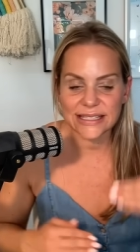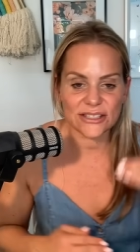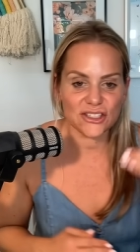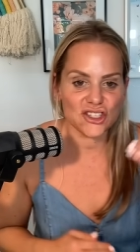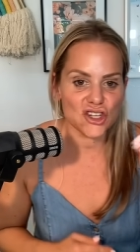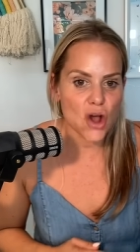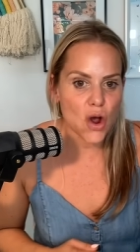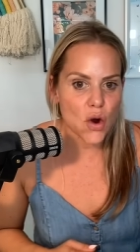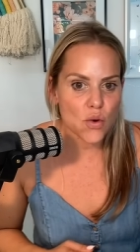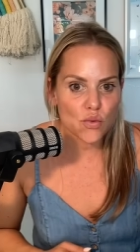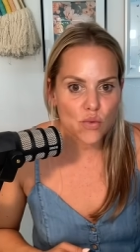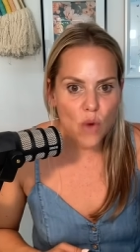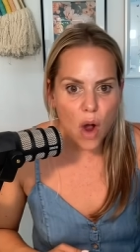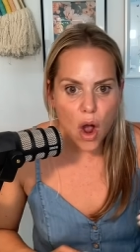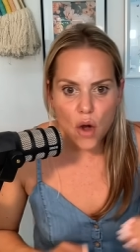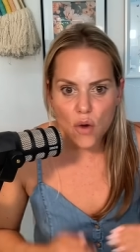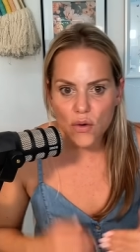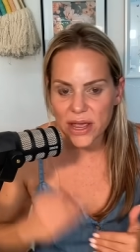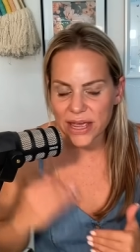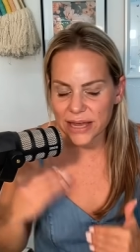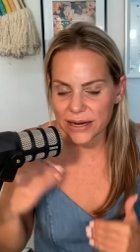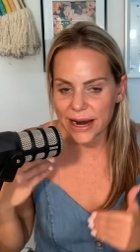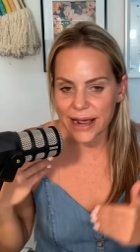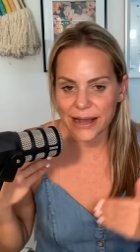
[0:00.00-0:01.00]
Joe
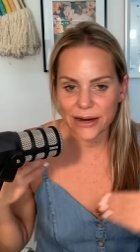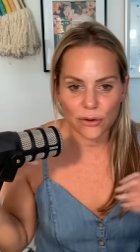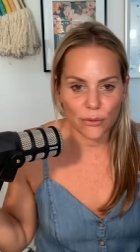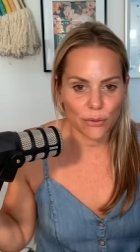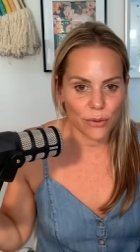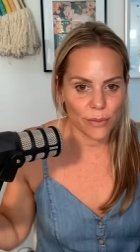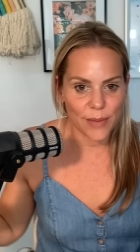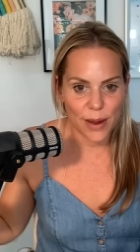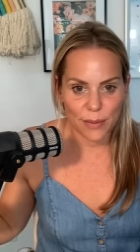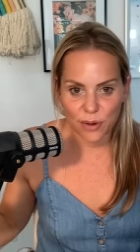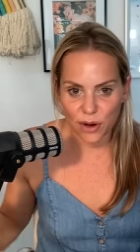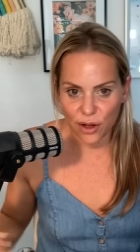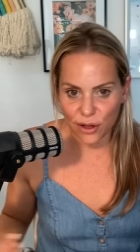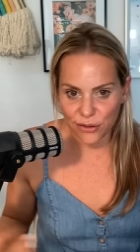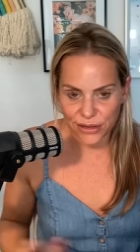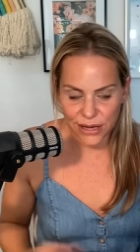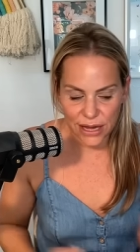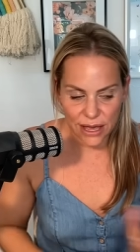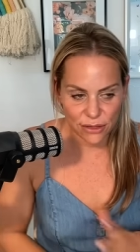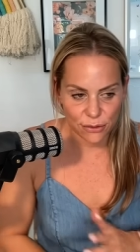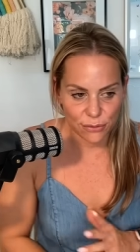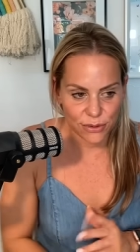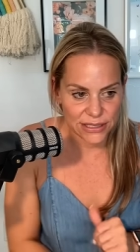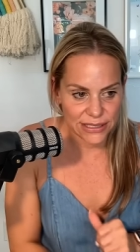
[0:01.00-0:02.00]
Rogan. I don't remember all
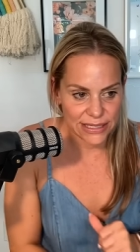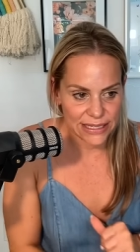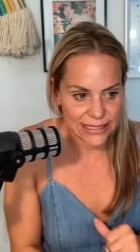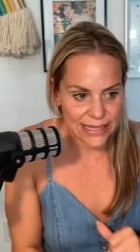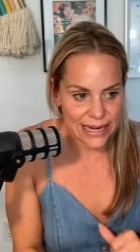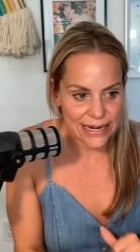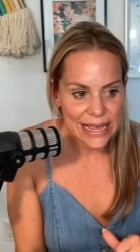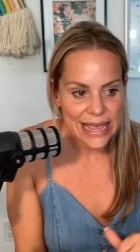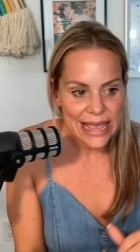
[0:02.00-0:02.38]
the other ones he said.